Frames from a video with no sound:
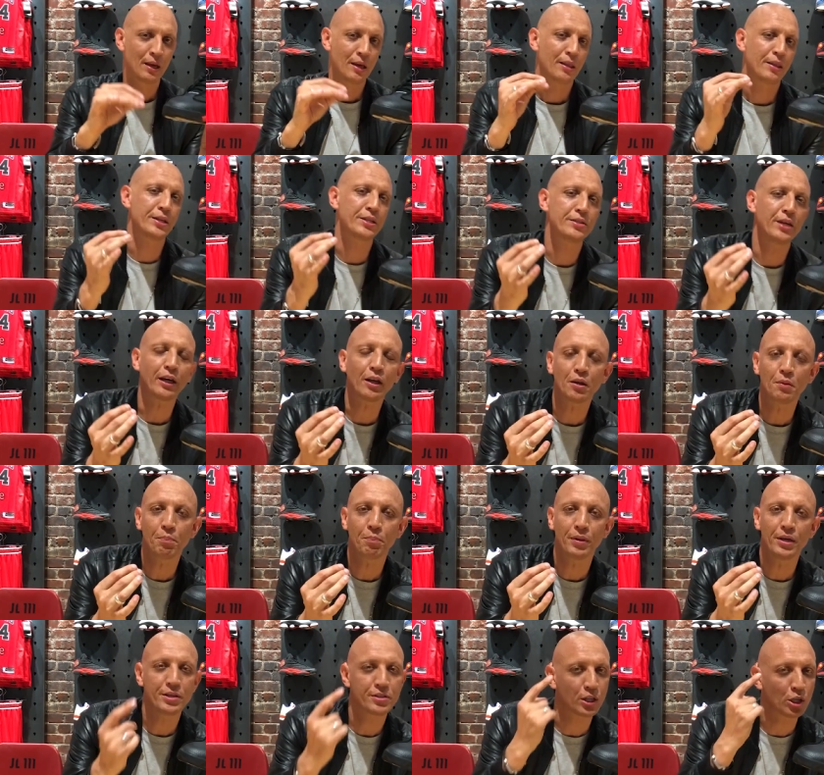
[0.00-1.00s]
The second
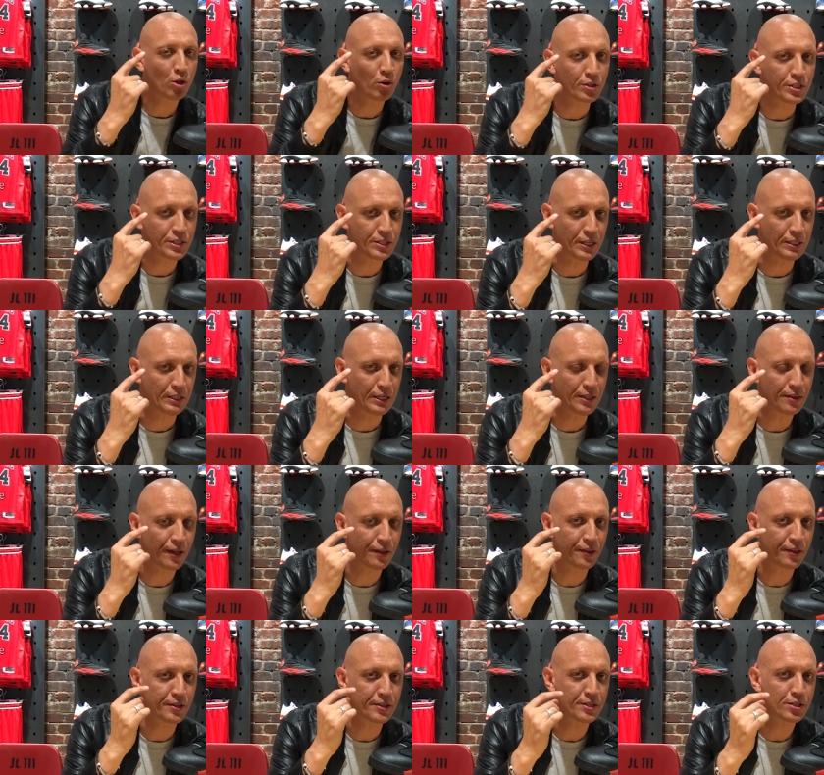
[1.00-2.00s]
piece, and considering
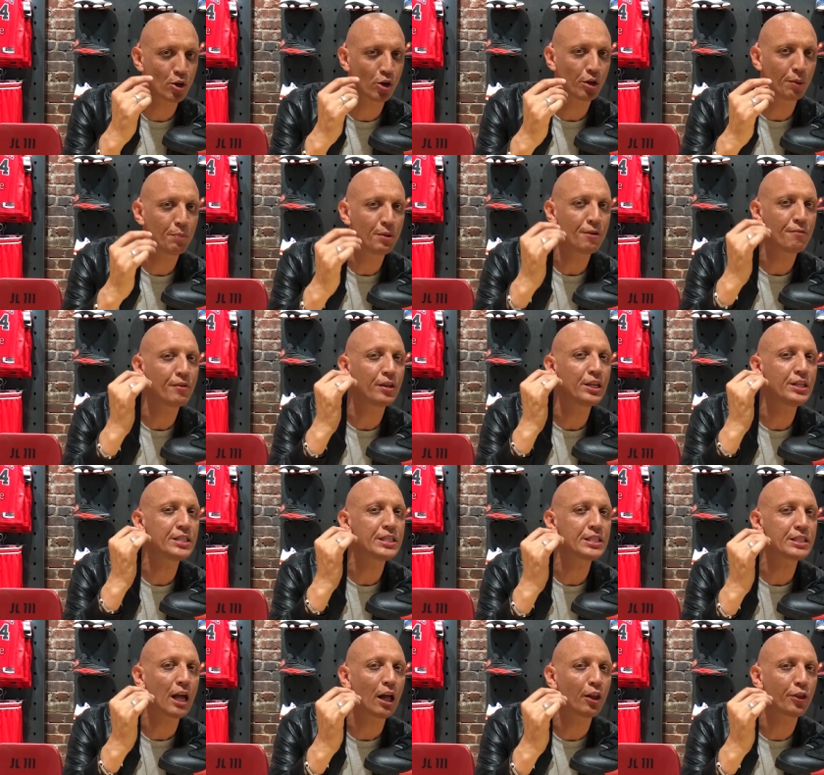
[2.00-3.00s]
that this has got to be a very
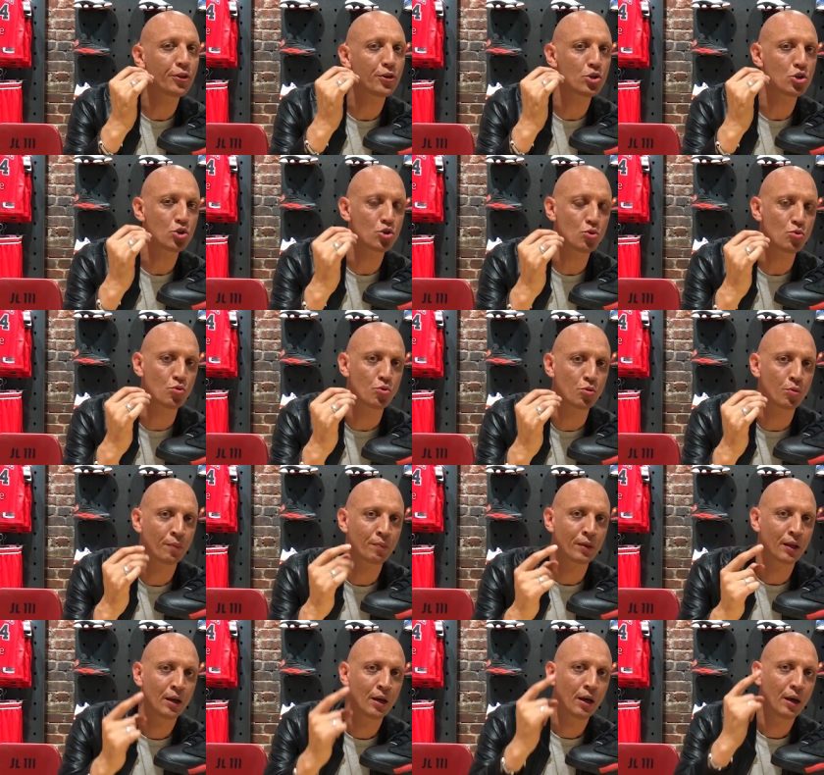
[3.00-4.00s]
stealthy shoe,
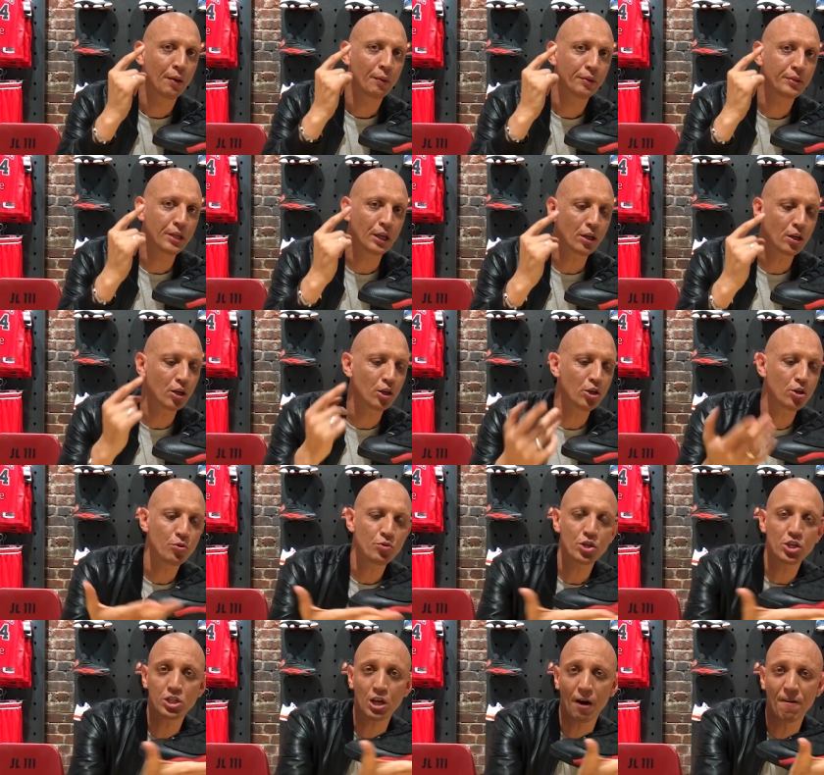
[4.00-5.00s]
Tinker
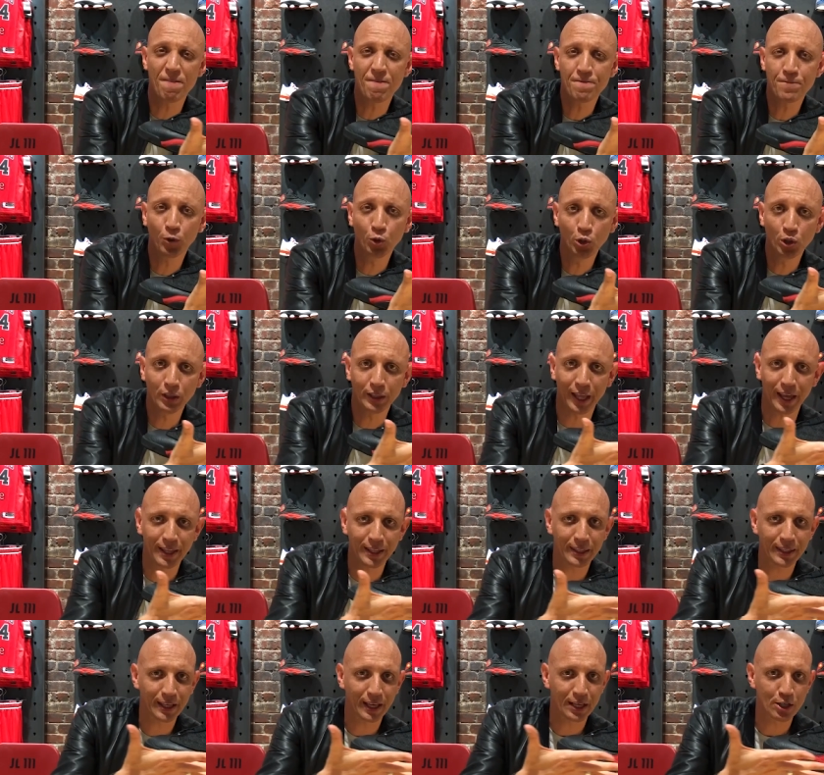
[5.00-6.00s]
uses a
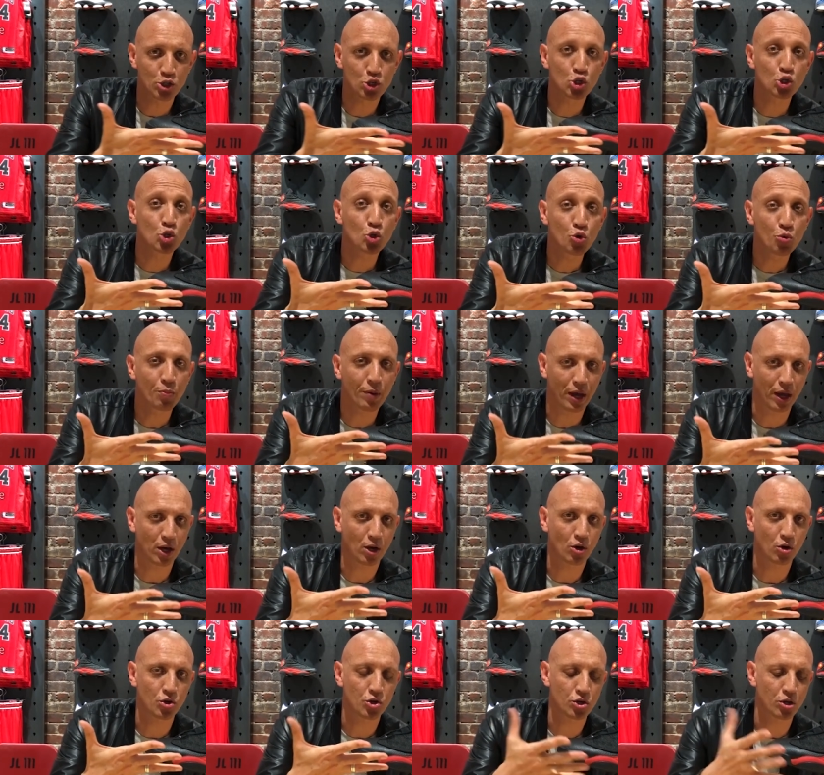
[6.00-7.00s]
full-length Zoom Air
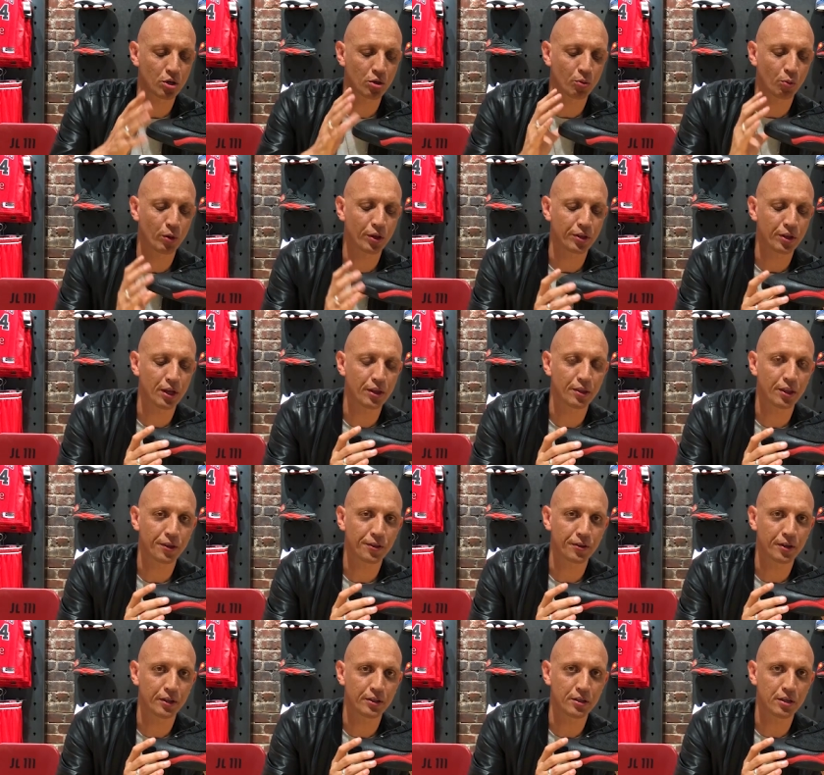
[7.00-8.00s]
cushion within the
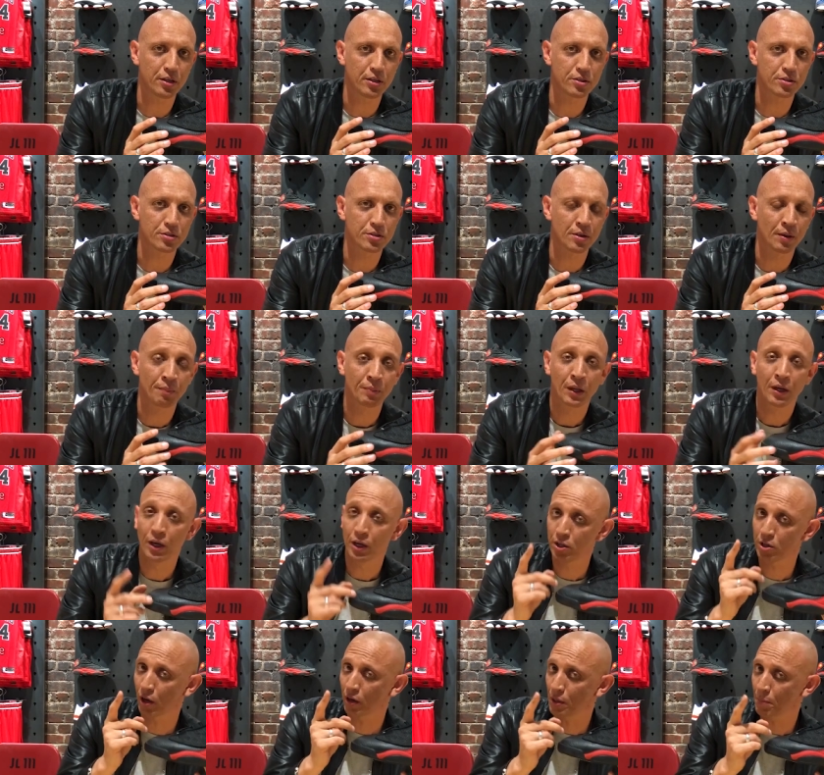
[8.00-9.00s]
13s.
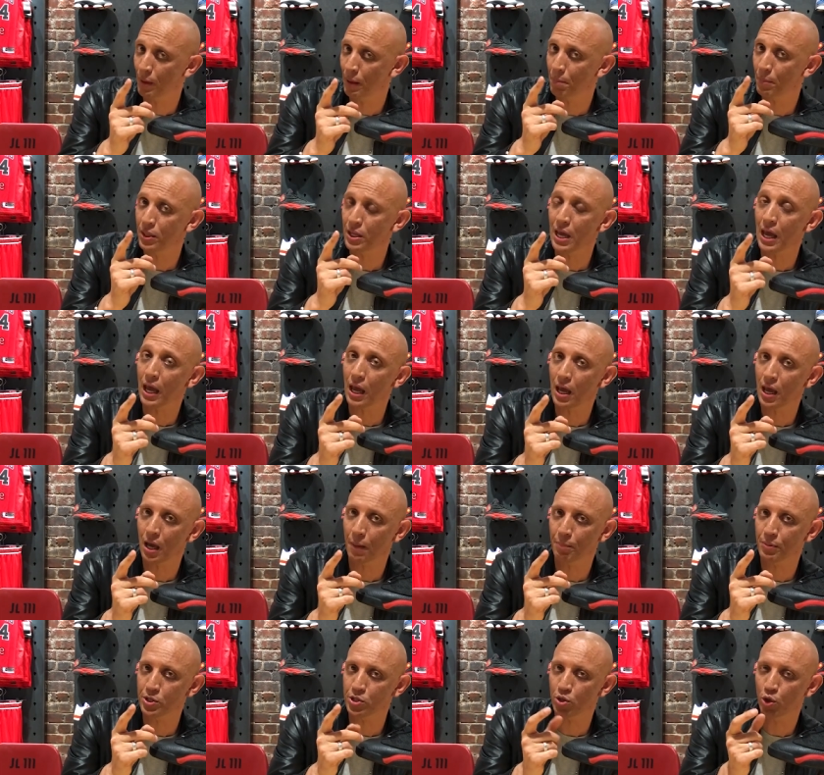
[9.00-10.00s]
Now remember the Air
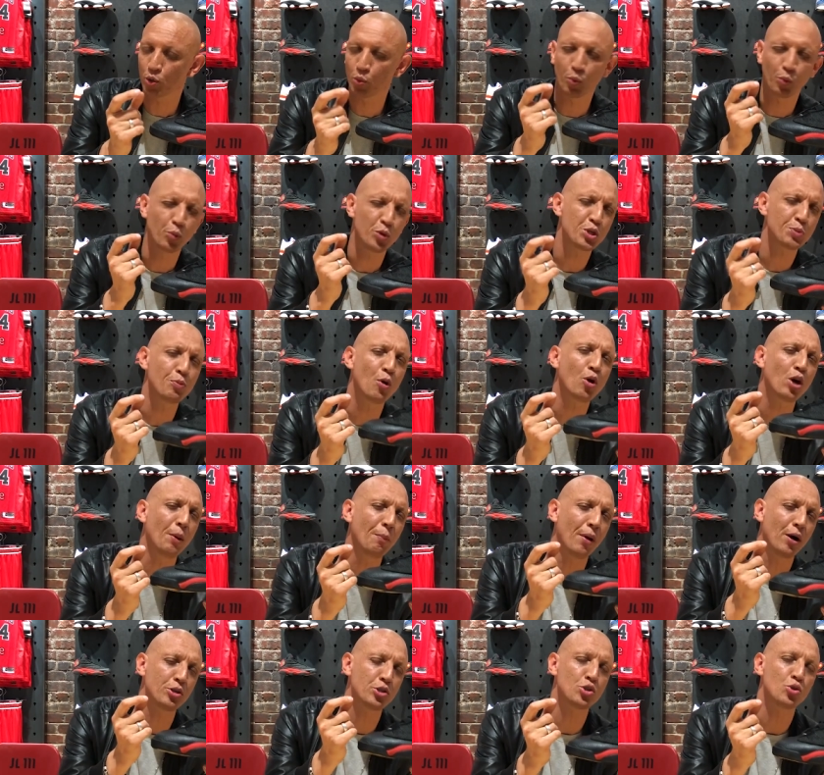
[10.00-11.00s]
episode, when we spoke
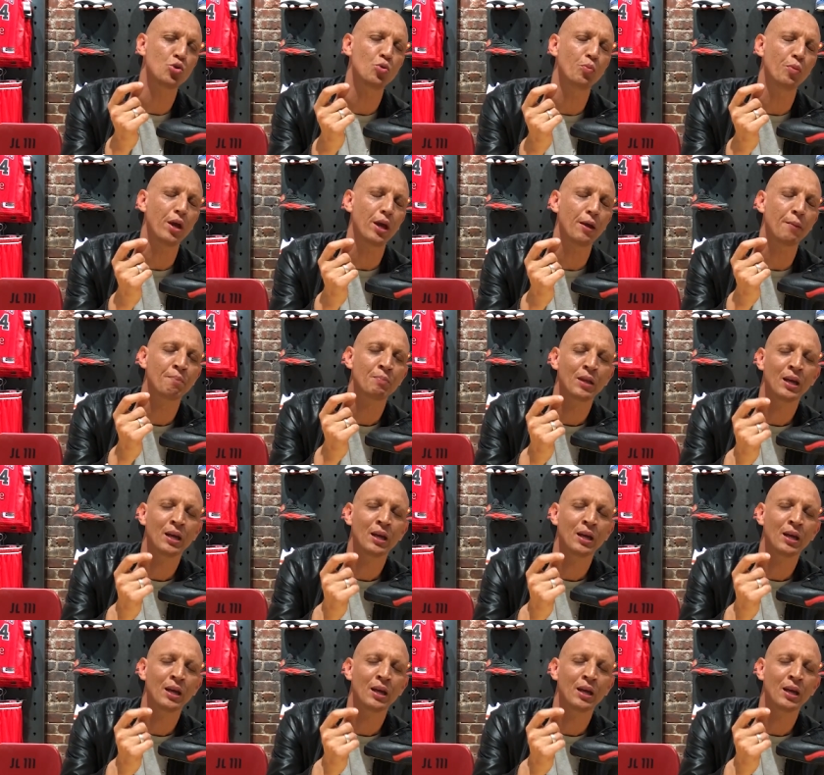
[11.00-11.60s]
about Zoom Air,